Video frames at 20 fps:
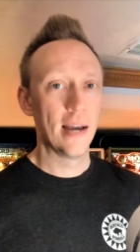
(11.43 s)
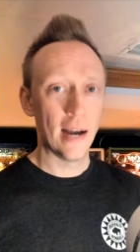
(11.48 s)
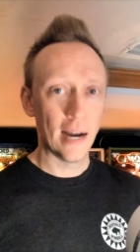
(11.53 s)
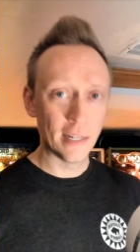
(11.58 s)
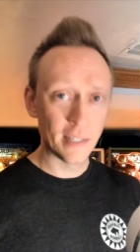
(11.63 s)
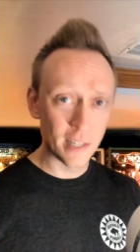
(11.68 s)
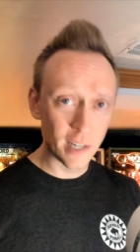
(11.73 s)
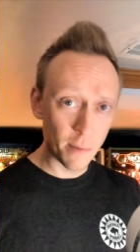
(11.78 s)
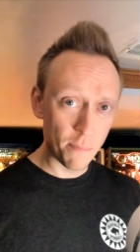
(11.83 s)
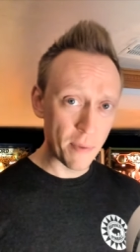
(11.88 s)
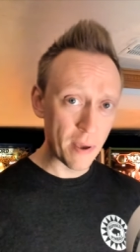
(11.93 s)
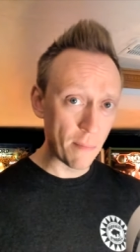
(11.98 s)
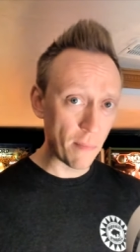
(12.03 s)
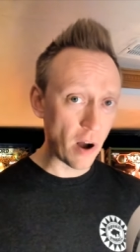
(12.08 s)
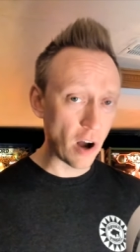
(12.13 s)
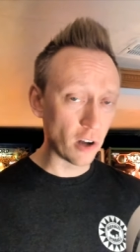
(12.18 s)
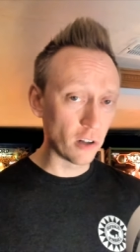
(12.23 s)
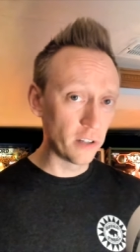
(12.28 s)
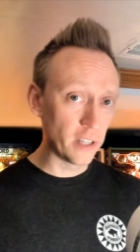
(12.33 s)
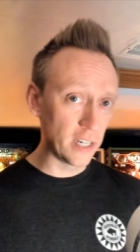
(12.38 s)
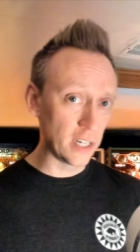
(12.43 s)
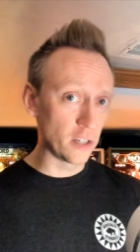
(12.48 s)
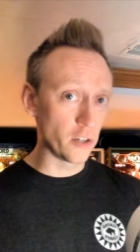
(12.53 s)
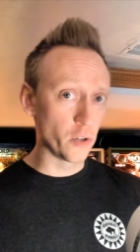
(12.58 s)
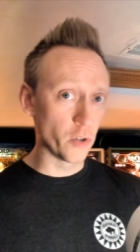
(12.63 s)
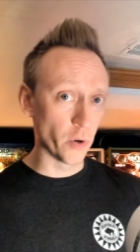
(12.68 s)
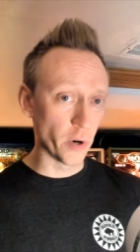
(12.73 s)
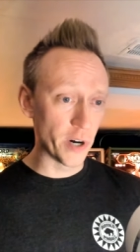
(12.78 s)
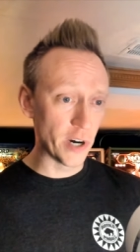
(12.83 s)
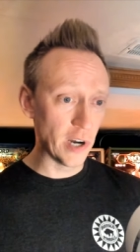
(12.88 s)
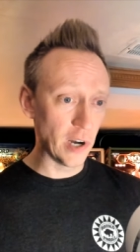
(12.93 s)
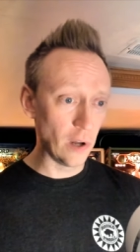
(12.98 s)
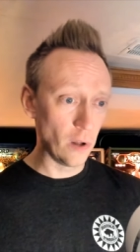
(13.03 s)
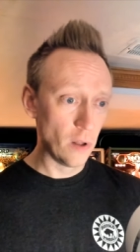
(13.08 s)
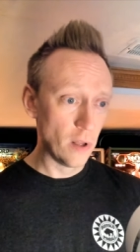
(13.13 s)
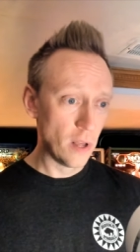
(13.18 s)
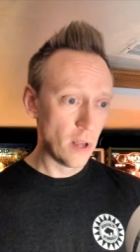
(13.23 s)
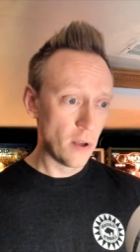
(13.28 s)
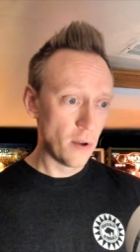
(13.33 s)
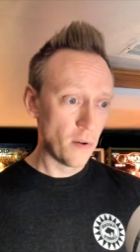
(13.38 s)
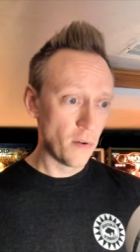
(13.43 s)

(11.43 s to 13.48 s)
I did a pinball cleaning tutorial